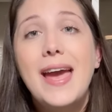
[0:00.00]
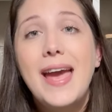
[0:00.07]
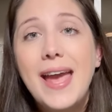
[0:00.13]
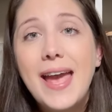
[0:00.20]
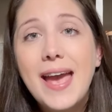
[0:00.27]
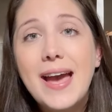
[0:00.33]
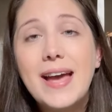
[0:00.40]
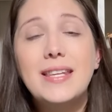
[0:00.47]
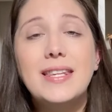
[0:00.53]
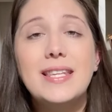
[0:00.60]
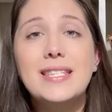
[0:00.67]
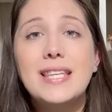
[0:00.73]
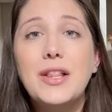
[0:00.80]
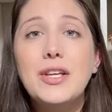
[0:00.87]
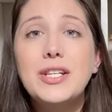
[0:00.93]
And the
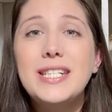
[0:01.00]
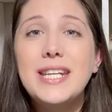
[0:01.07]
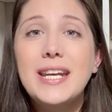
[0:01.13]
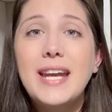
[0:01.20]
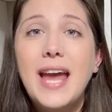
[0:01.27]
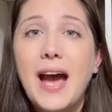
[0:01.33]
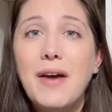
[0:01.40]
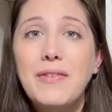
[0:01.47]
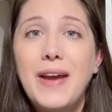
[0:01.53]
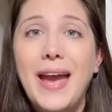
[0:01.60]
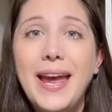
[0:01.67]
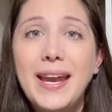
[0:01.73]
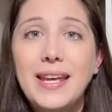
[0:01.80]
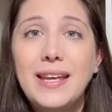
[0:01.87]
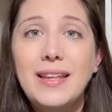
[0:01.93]
seller didn't have
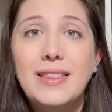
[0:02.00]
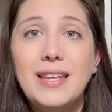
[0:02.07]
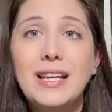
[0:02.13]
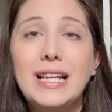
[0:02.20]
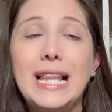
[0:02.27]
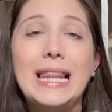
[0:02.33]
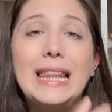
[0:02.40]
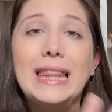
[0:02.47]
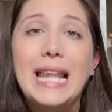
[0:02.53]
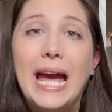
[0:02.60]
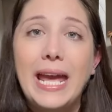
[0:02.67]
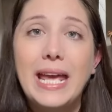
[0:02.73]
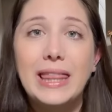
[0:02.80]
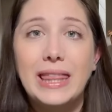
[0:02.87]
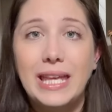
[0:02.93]
anything
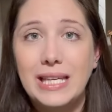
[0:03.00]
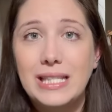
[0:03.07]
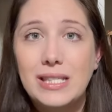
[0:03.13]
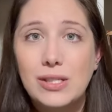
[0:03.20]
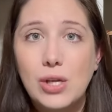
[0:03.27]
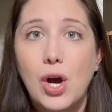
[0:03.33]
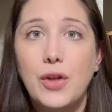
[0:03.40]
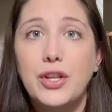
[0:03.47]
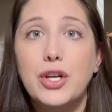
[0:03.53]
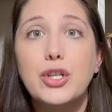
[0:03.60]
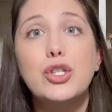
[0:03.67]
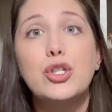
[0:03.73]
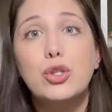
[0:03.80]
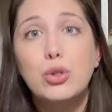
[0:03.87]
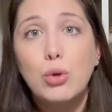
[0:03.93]
like this on their
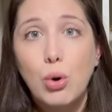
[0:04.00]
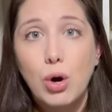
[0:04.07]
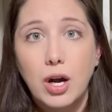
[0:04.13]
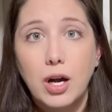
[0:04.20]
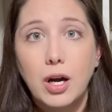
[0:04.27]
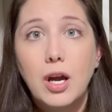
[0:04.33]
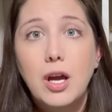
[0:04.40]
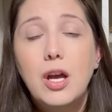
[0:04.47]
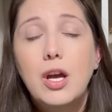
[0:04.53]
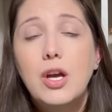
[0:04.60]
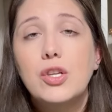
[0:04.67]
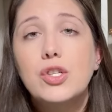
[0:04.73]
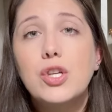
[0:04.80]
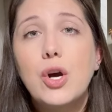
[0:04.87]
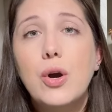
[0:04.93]
store.
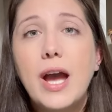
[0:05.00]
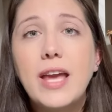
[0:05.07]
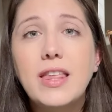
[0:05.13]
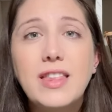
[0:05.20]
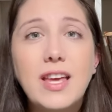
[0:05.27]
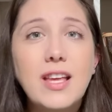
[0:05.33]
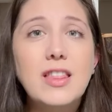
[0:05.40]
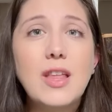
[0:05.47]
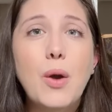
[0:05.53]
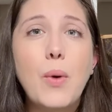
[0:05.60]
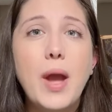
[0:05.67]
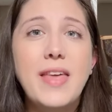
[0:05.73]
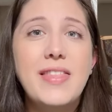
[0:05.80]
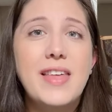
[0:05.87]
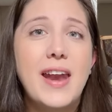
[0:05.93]
So I think the
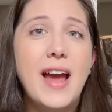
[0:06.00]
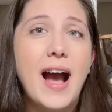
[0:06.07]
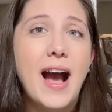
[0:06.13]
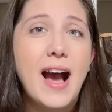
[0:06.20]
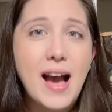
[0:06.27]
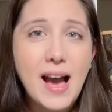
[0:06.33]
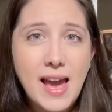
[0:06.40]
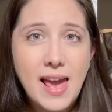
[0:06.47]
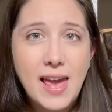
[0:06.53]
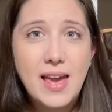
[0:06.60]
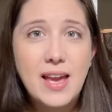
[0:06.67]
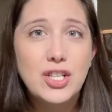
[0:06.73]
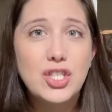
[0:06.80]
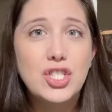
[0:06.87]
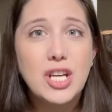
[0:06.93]
way that I
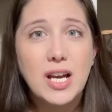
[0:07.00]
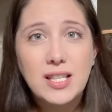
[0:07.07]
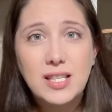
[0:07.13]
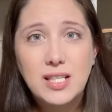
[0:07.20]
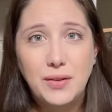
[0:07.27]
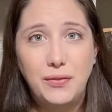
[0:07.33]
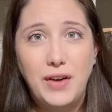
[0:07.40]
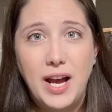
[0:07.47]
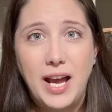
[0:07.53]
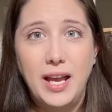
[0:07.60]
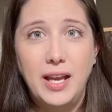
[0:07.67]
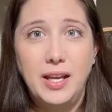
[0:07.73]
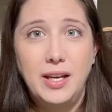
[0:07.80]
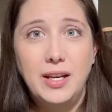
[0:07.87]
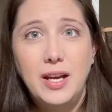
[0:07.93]

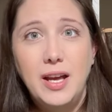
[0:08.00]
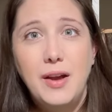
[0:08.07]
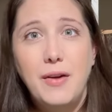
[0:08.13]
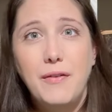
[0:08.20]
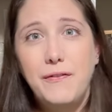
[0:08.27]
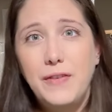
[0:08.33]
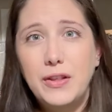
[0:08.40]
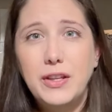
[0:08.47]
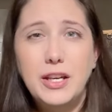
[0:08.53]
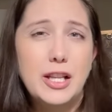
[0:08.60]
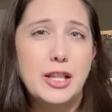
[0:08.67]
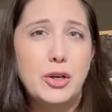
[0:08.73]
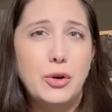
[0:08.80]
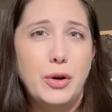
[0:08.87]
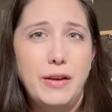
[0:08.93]
justified feeling a
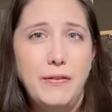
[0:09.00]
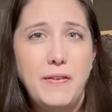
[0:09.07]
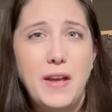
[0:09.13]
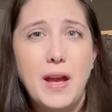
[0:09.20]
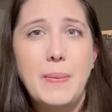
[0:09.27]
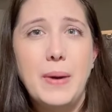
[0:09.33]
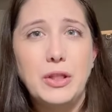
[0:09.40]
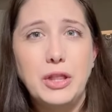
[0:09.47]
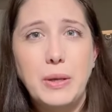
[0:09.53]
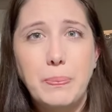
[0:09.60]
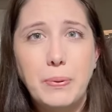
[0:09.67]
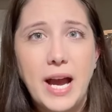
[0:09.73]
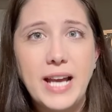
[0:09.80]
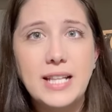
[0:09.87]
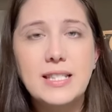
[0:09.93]
little iffy about the
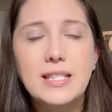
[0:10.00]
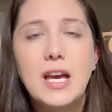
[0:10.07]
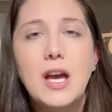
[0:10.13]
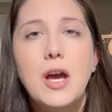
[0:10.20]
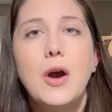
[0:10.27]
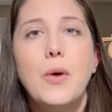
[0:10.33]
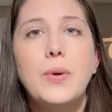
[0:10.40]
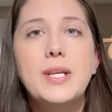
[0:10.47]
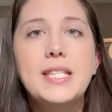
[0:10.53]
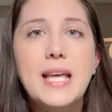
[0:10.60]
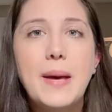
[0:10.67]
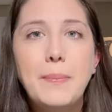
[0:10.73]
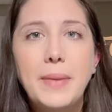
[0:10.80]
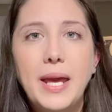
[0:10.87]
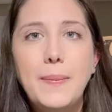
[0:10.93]
price was
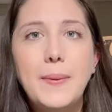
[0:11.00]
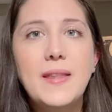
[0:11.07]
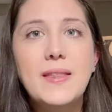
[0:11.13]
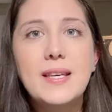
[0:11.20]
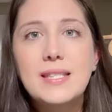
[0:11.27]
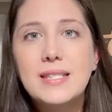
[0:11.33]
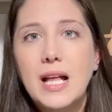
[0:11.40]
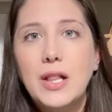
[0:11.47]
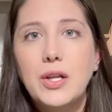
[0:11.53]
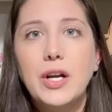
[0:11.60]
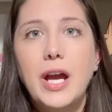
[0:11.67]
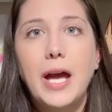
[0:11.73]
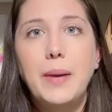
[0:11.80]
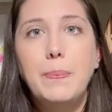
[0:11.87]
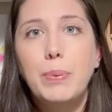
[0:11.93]
that maybe the seller
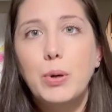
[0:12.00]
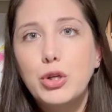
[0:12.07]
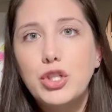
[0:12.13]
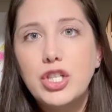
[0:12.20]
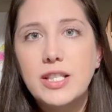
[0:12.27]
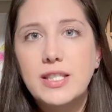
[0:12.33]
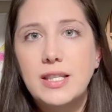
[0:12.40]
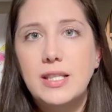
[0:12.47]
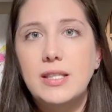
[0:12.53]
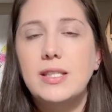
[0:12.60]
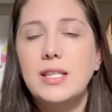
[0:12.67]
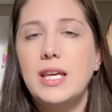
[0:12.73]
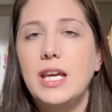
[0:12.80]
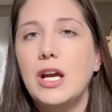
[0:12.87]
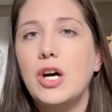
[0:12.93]
had purchased these.
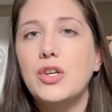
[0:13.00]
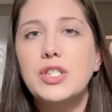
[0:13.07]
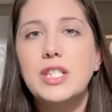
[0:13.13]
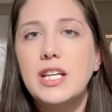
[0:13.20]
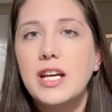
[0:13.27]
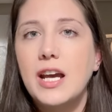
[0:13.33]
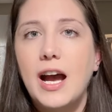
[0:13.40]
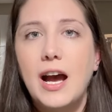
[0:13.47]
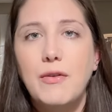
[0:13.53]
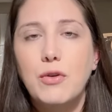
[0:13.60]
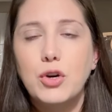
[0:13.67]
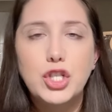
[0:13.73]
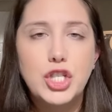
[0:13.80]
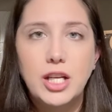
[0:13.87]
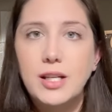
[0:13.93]
He also didn't have,
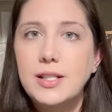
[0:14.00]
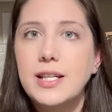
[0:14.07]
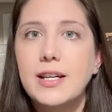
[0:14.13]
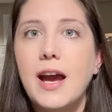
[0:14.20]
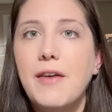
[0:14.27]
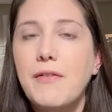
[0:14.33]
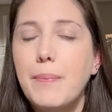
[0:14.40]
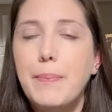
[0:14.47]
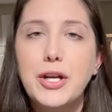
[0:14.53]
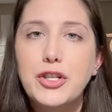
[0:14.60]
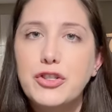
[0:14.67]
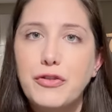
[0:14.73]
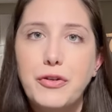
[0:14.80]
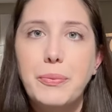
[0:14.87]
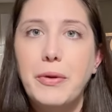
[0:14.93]
or she didn't have, a
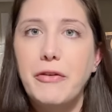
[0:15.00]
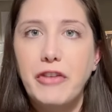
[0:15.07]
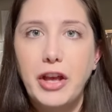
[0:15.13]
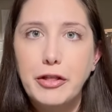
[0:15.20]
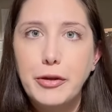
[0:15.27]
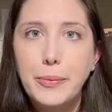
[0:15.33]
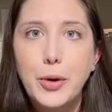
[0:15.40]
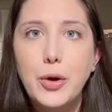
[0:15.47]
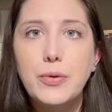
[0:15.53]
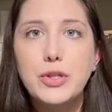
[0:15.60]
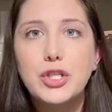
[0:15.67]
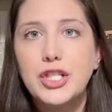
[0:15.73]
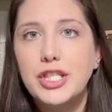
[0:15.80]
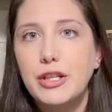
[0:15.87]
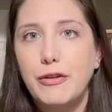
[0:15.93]
bunch of them available. It was
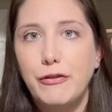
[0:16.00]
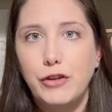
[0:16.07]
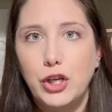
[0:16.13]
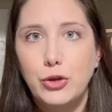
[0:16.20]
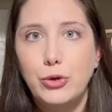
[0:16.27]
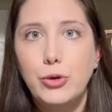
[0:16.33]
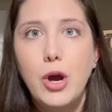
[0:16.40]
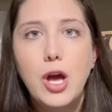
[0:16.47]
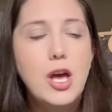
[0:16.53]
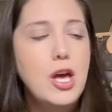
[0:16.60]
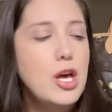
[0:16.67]
just a few.